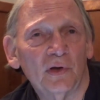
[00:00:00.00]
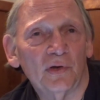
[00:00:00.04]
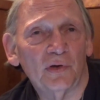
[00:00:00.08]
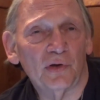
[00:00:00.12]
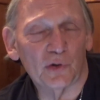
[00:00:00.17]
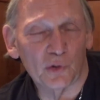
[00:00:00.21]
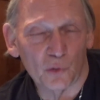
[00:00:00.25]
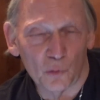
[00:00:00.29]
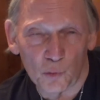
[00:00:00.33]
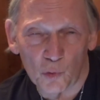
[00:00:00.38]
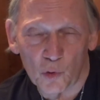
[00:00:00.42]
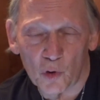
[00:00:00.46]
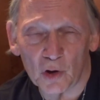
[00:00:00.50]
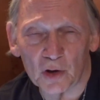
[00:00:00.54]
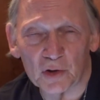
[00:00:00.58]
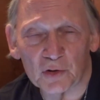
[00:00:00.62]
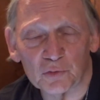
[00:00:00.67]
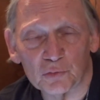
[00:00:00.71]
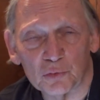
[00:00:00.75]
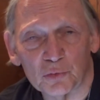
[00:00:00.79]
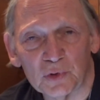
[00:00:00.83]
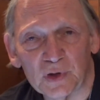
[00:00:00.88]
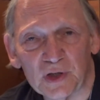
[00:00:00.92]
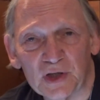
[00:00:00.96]
their
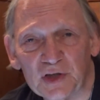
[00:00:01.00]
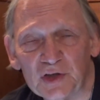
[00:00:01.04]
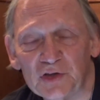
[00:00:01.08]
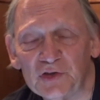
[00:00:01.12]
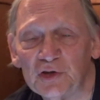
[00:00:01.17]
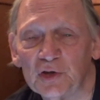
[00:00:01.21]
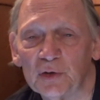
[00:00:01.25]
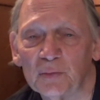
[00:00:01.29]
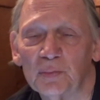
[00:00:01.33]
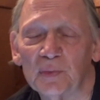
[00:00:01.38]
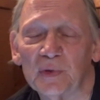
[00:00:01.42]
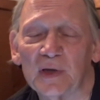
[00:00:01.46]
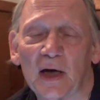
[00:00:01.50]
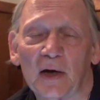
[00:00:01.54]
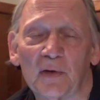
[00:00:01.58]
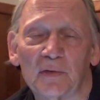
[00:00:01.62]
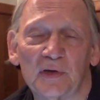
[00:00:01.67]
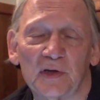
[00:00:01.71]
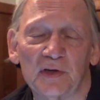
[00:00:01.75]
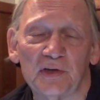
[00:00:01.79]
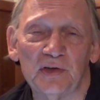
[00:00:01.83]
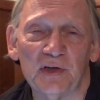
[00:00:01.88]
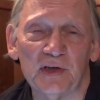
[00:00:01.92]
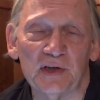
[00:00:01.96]
walk through Egypt and how
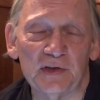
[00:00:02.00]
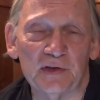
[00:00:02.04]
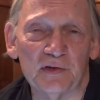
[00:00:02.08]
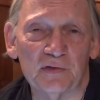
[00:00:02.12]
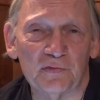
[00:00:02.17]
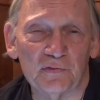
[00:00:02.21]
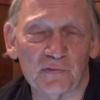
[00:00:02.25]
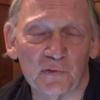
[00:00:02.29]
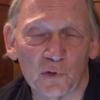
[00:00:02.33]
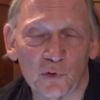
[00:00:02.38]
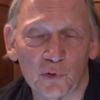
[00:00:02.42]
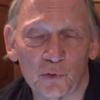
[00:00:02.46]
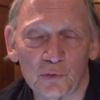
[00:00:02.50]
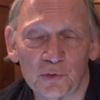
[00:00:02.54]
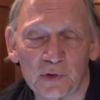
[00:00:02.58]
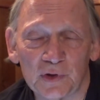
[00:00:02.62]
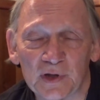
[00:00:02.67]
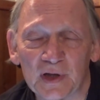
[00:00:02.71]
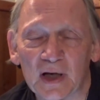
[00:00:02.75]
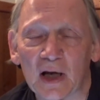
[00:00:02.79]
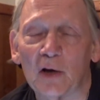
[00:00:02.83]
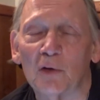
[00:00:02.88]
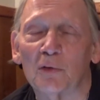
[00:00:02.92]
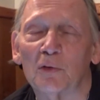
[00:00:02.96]
they needed food
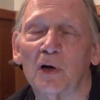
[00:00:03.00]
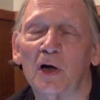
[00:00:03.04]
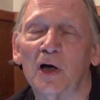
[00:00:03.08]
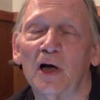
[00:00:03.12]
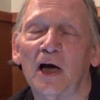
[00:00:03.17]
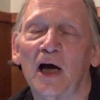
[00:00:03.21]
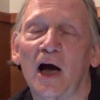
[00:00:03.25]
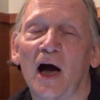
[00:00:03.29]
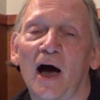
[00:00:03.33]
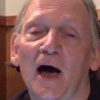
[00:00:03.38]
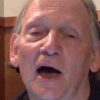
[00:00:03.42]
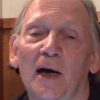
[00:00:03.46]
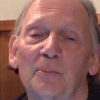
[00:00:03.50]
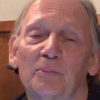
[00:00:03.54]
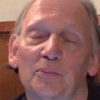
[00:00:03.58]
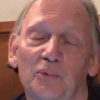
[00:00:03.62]
and how God